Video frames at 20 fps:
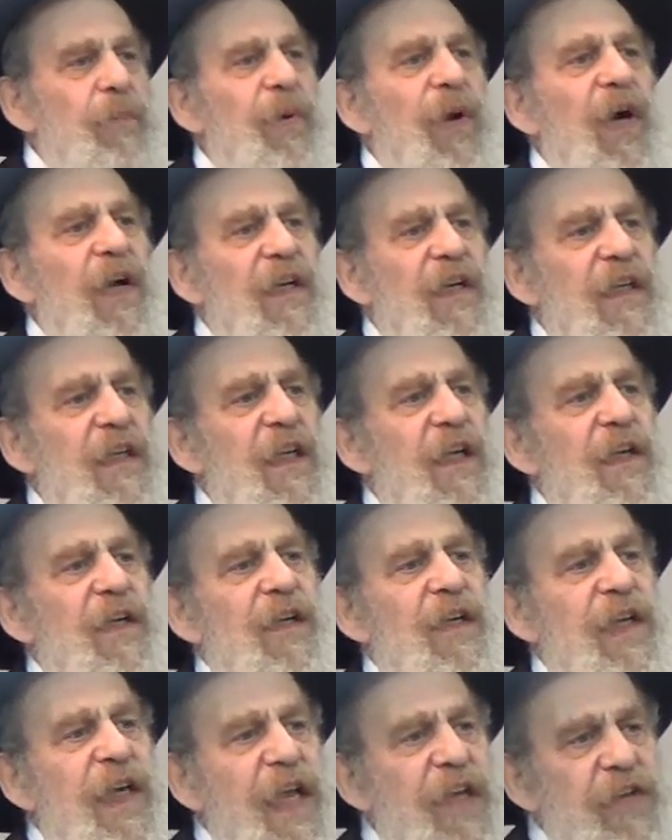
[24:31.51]
part of the
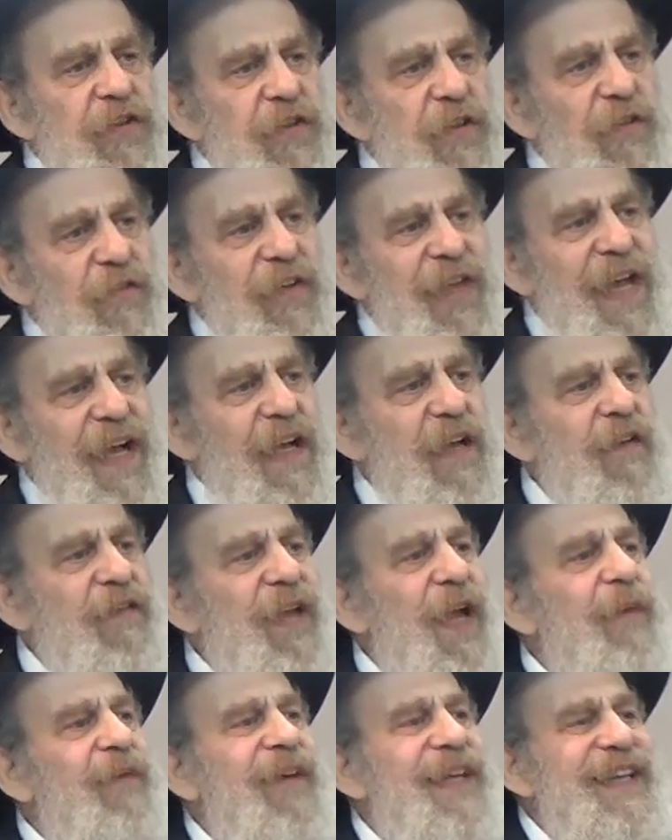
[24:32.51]
congregation of Yaakov,
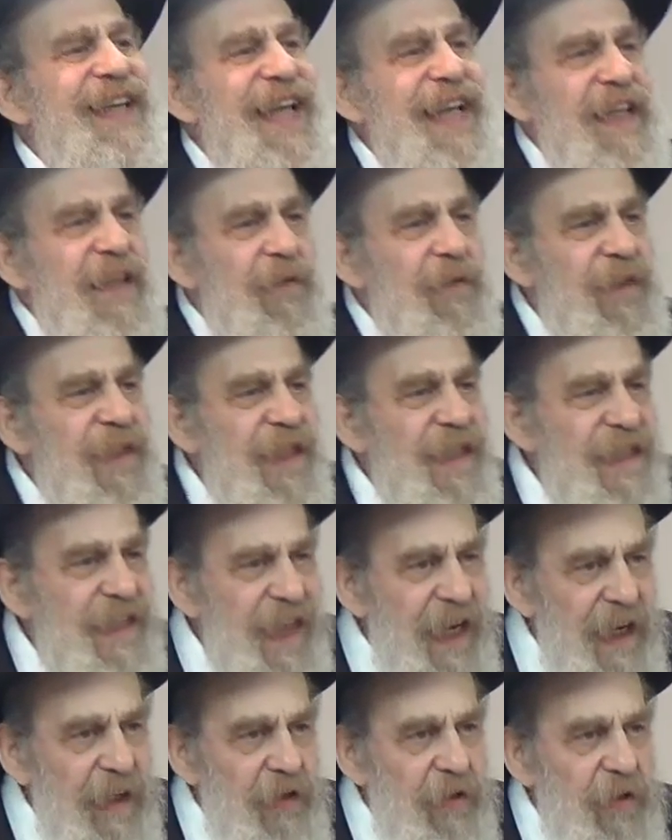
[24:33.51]
I'm connected with the
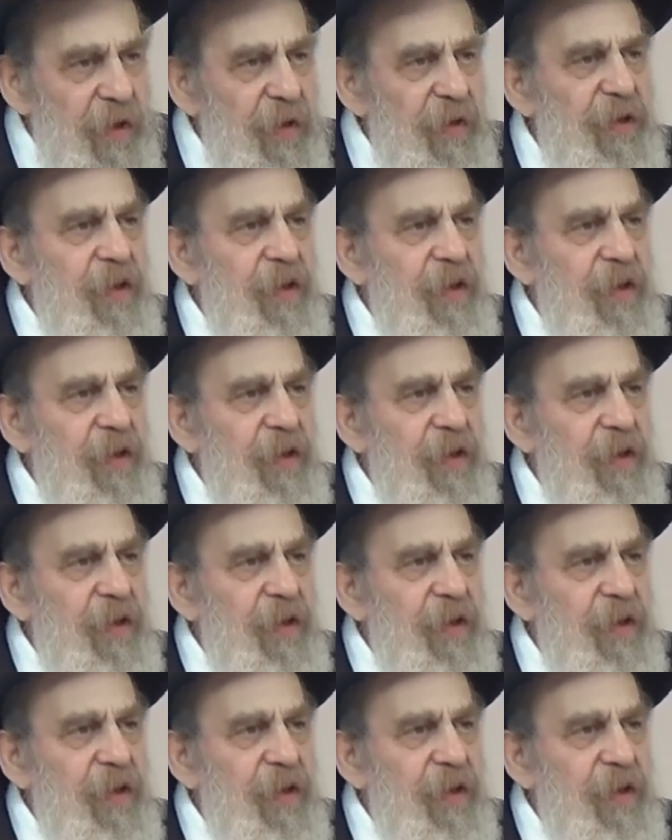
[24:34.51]
entire Torah.